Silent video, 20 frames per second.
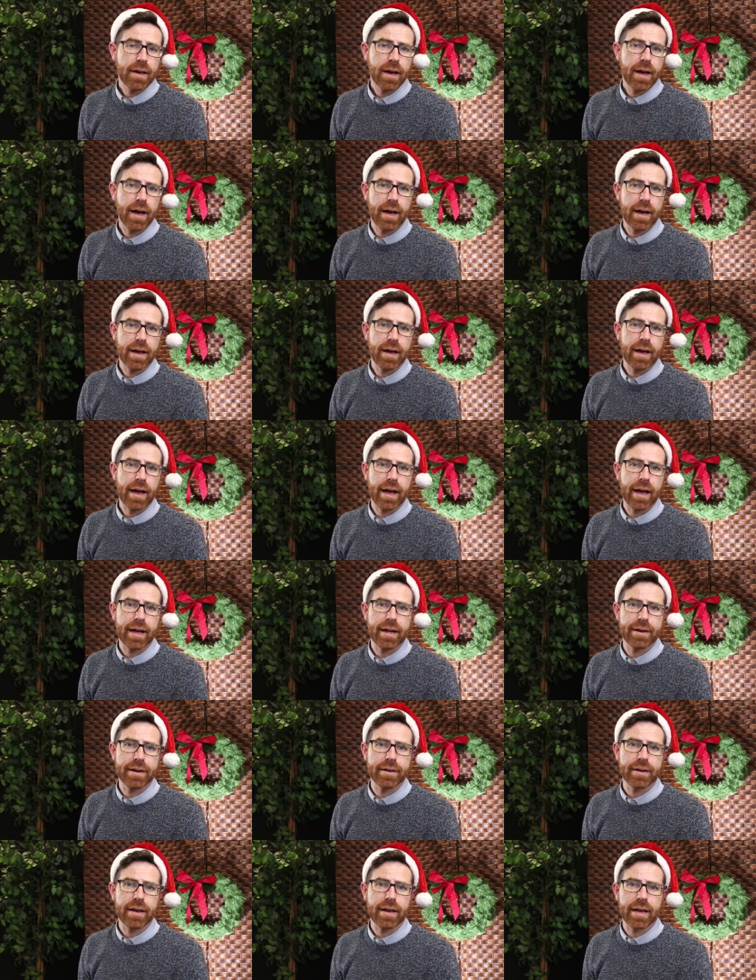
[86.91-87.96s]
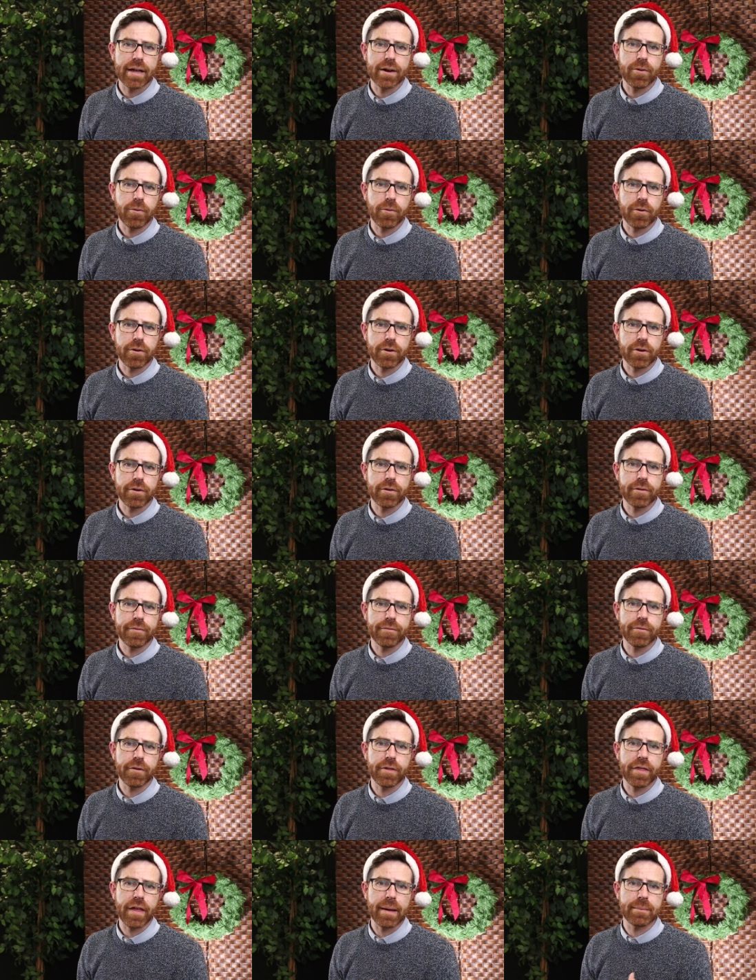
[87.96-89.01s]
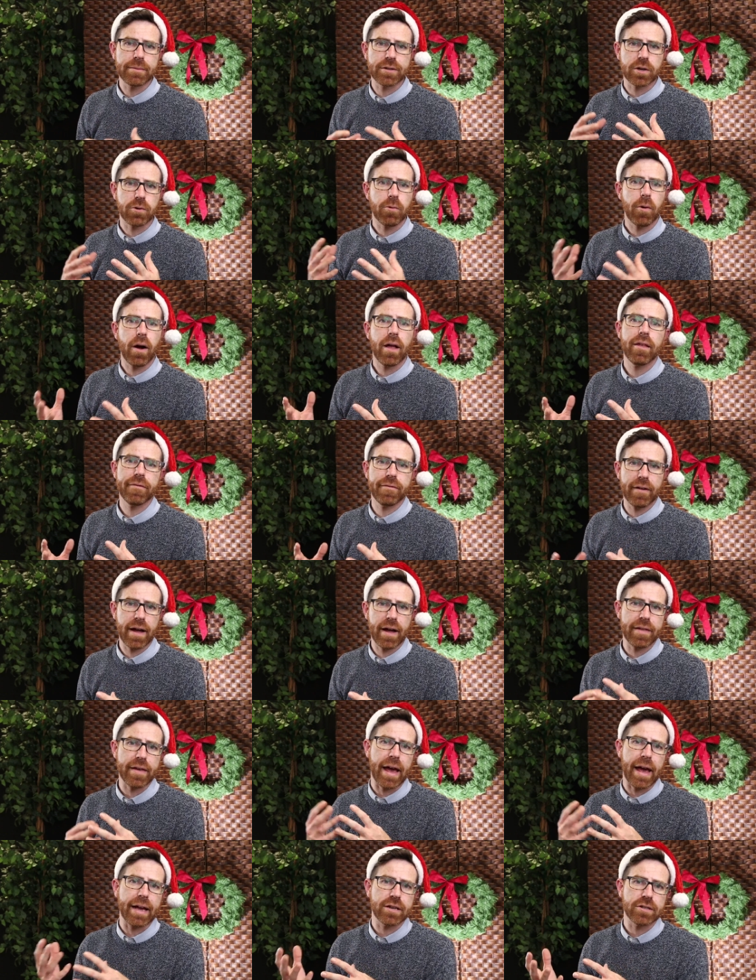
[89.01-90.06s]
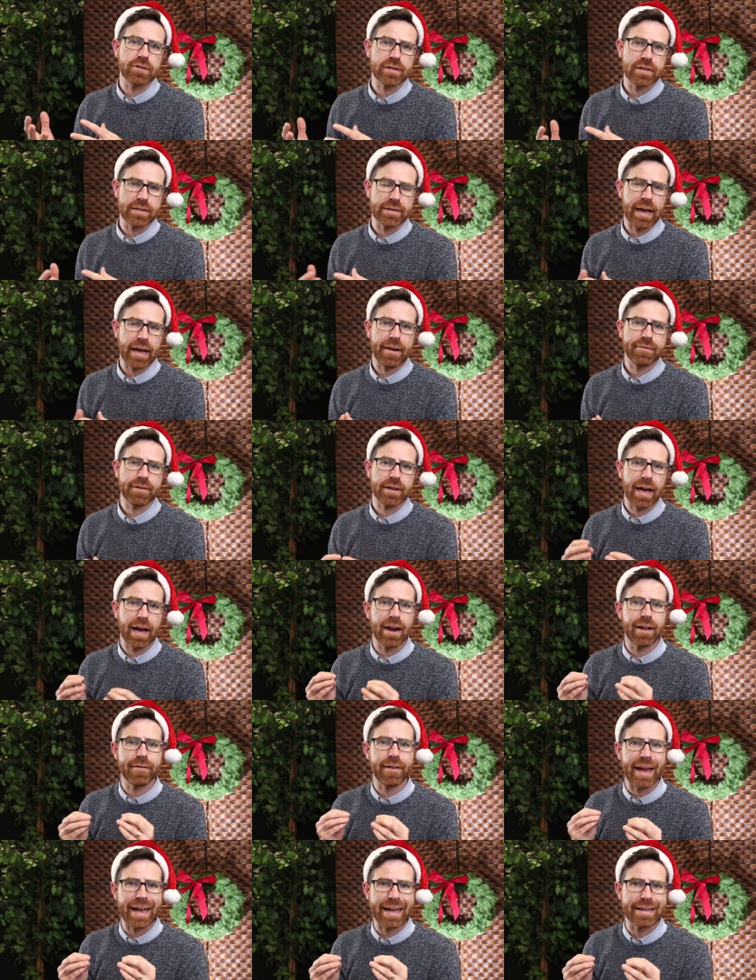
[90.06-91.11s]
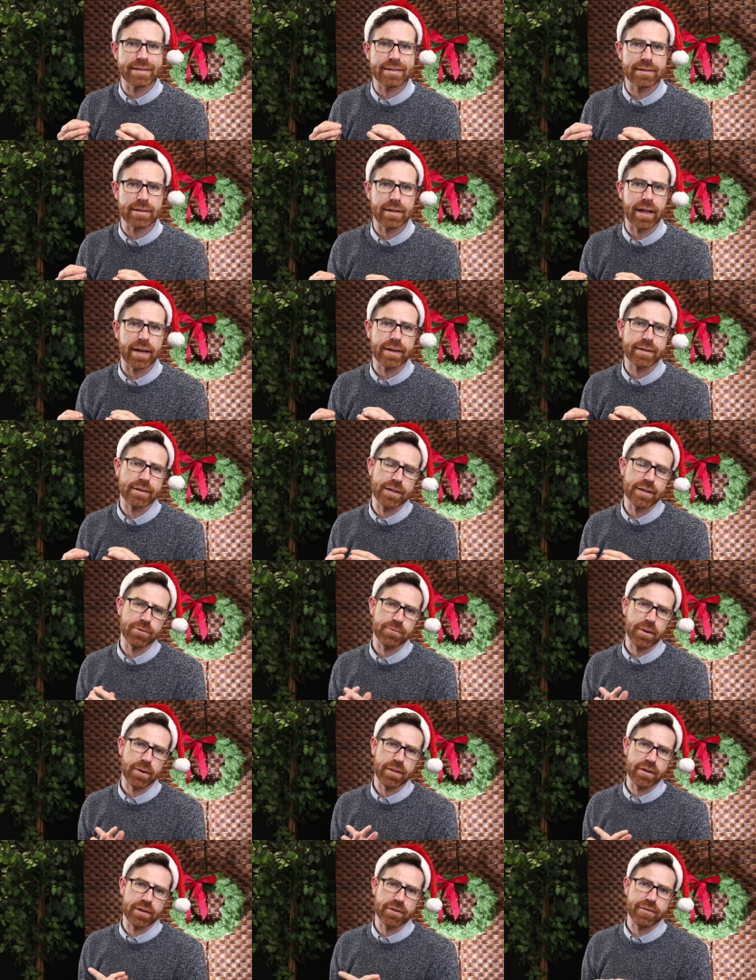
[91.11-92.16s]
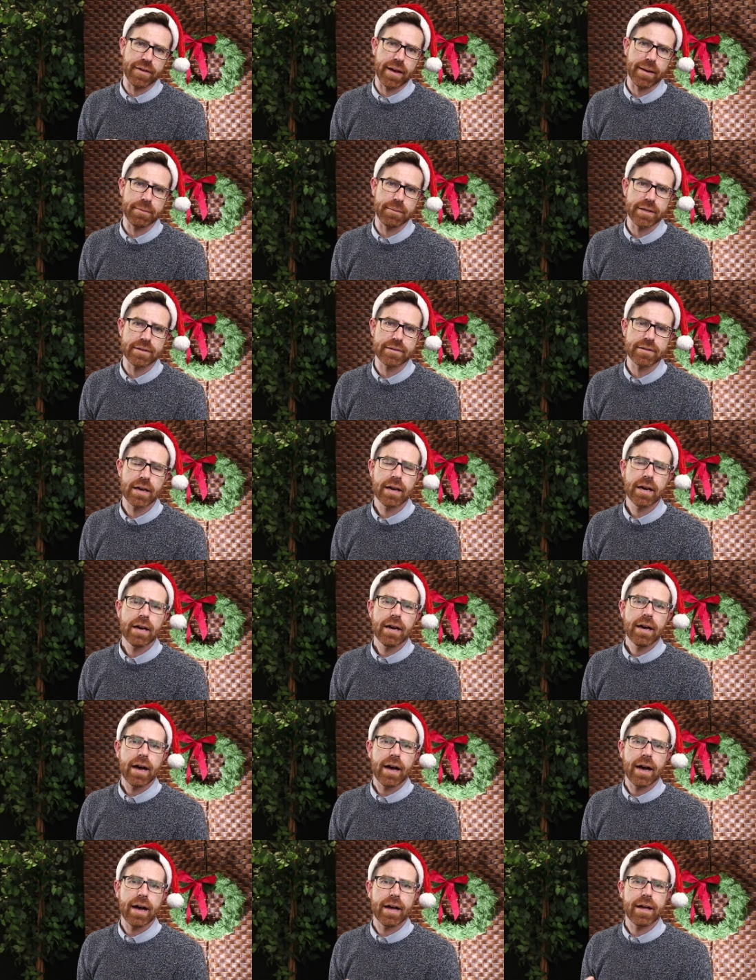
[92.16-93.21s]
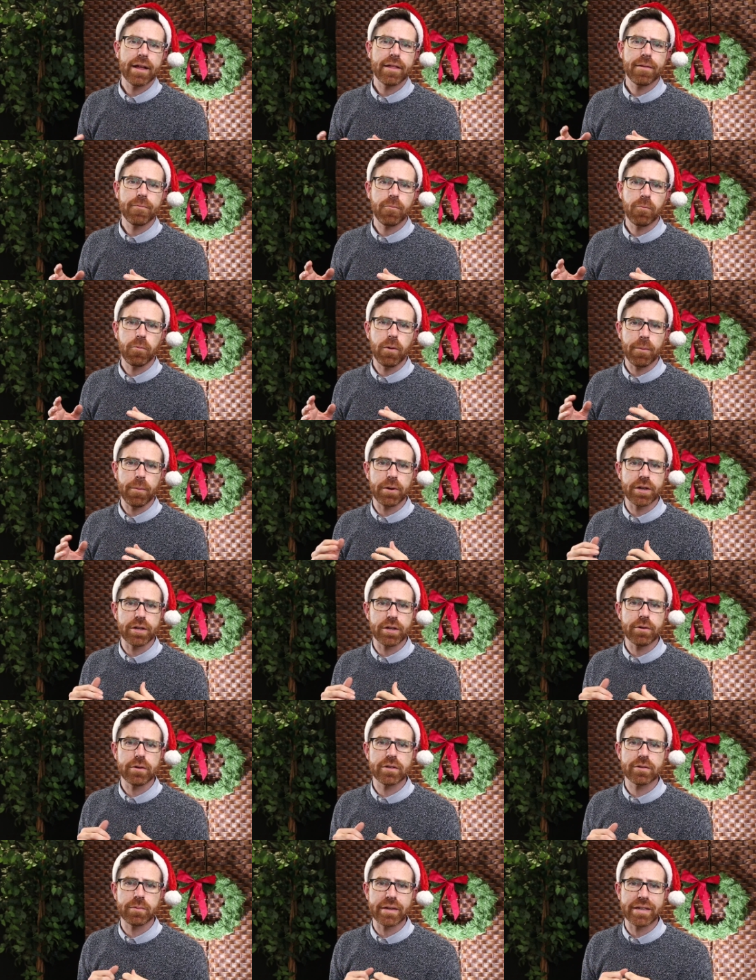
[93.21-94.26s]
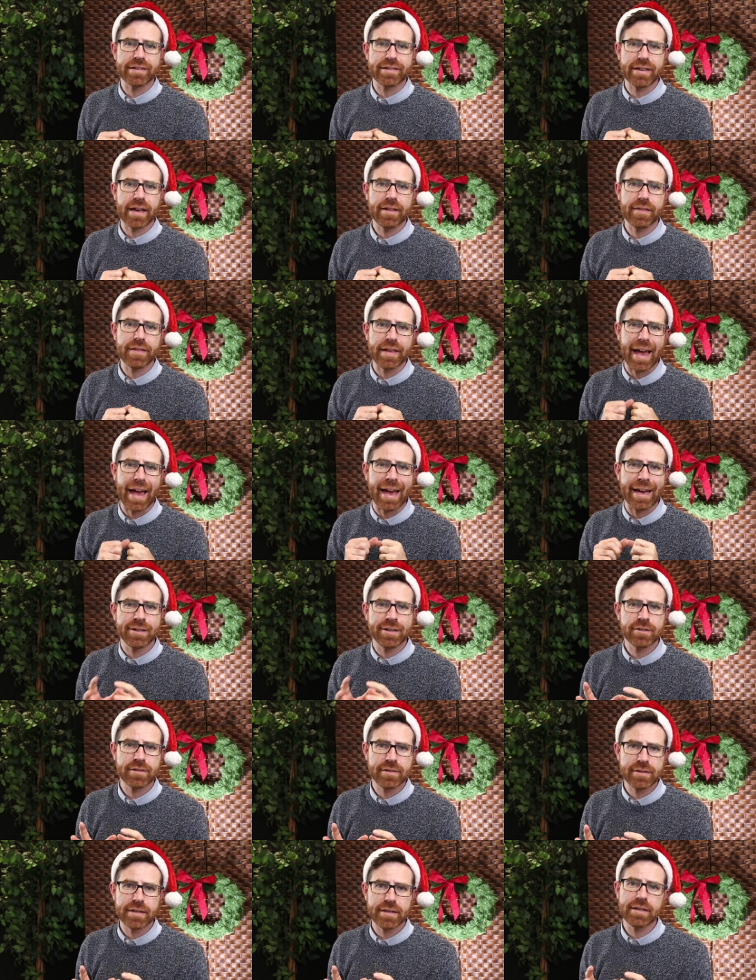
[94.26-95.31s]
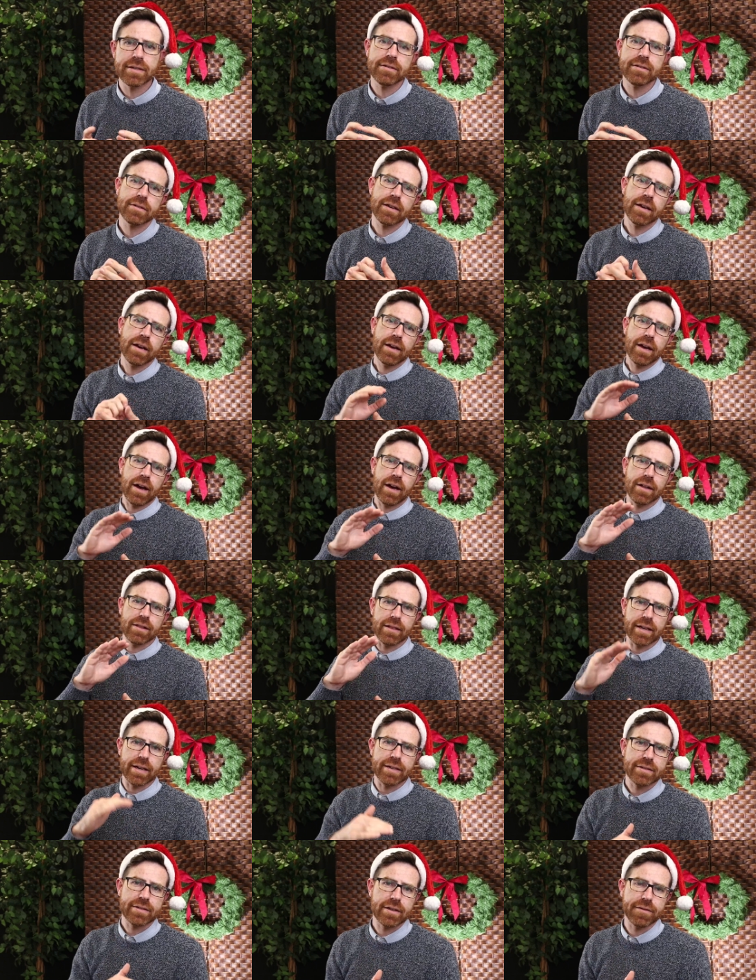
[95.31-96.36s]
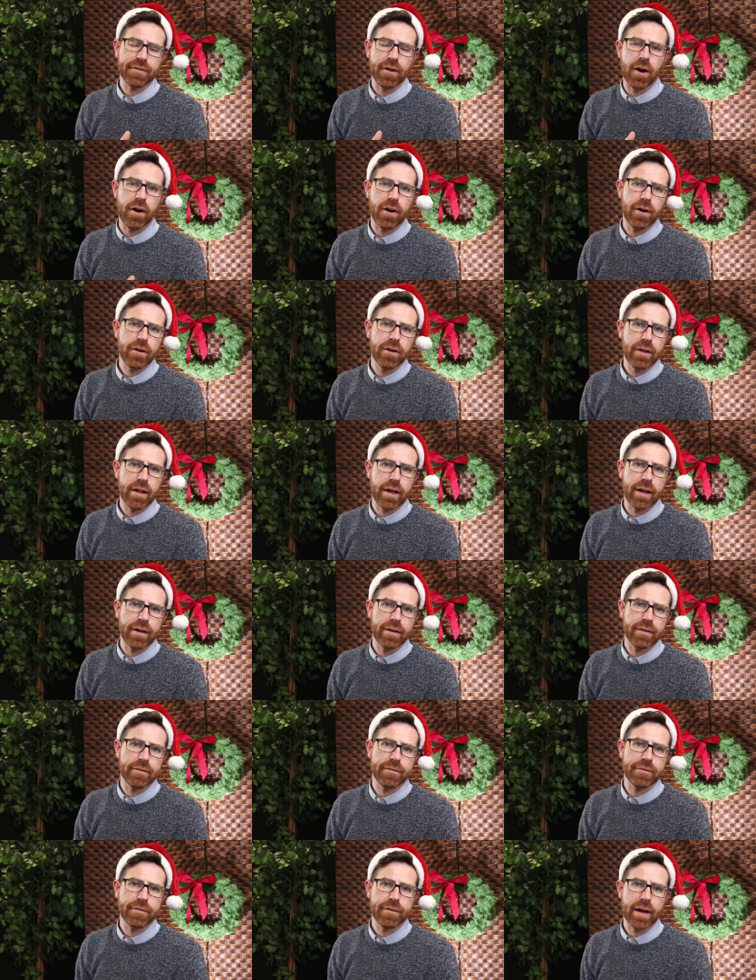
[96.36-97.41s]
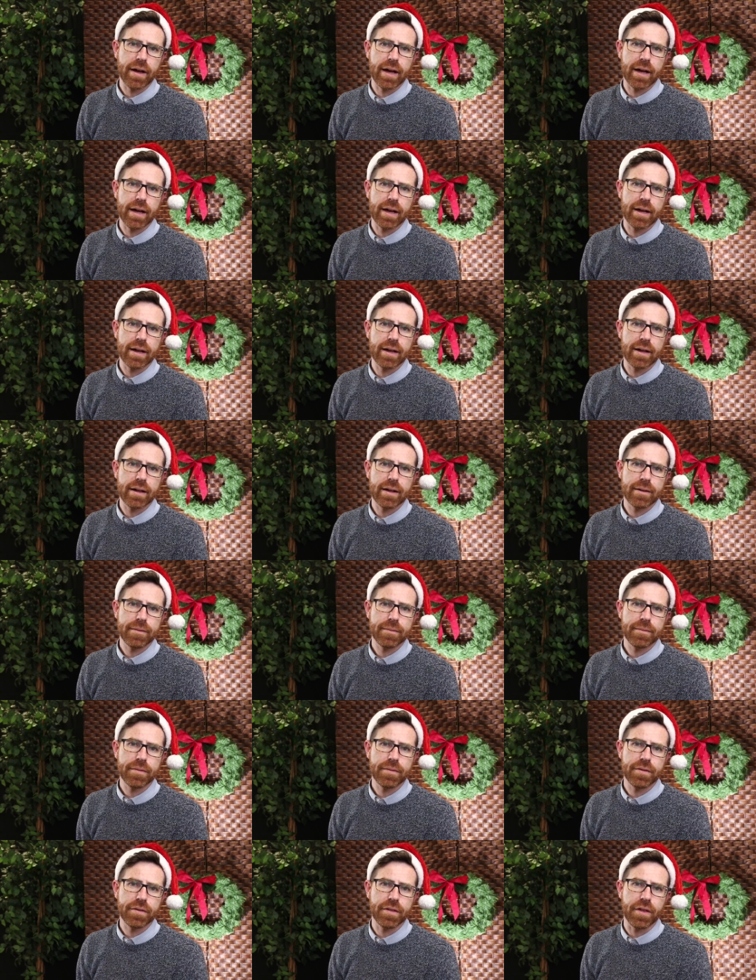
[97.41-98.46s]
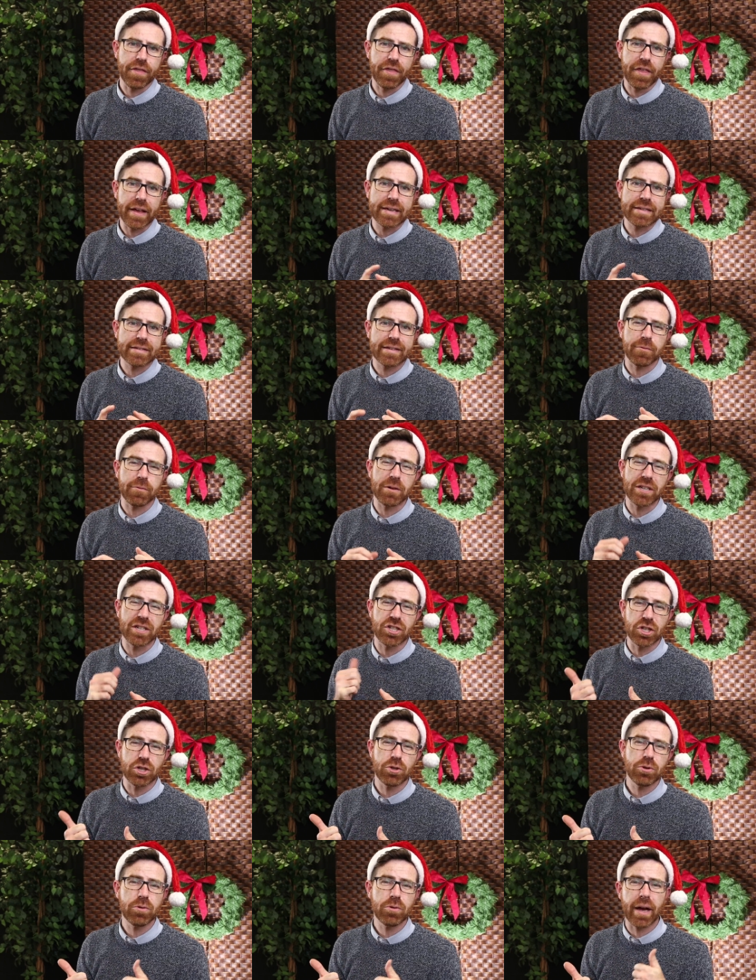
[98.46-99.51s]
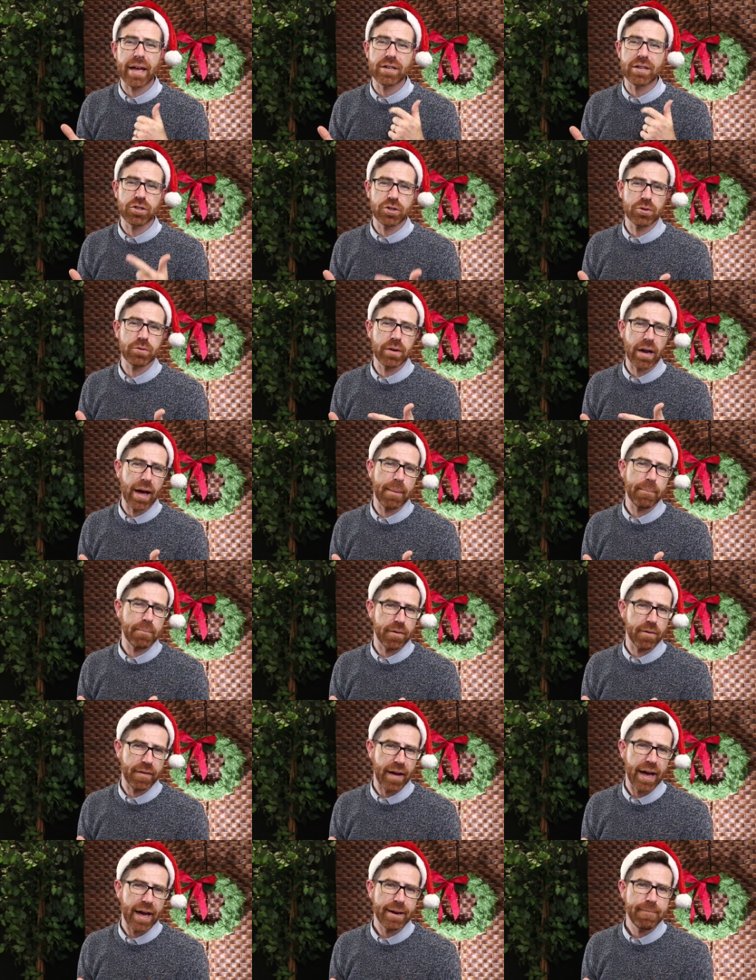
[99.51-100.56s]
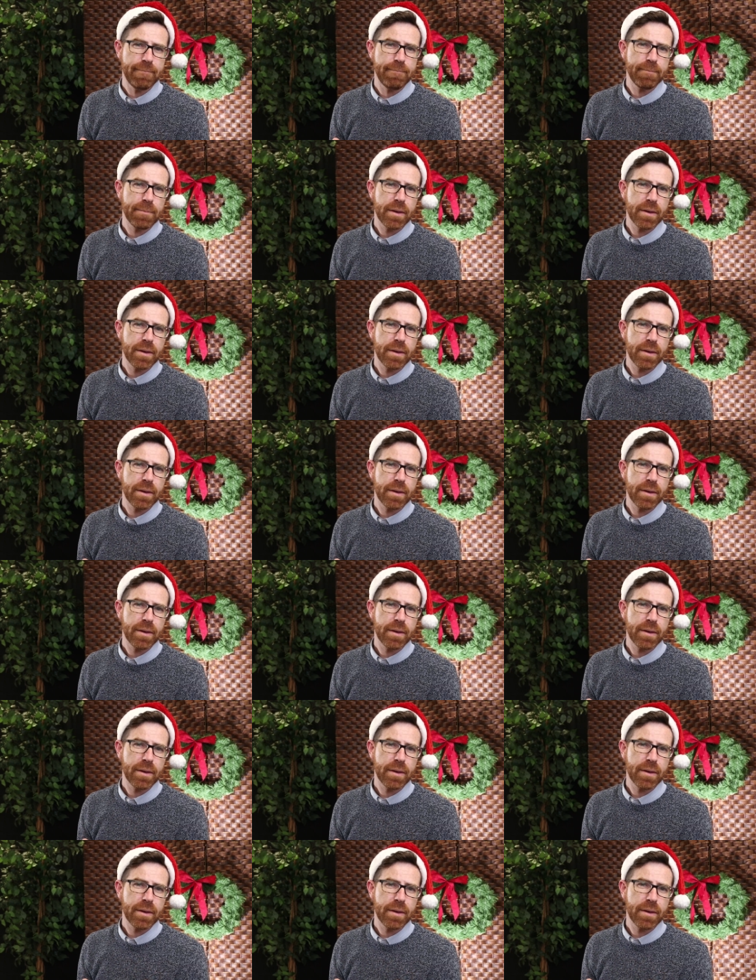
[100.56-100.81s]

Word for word: Uh, and in order for them to qualify, the agencies have to kind of hand select each one of these families. Uh, what we do is we send the agencies a list of all of uh, the things that we do and do not provide.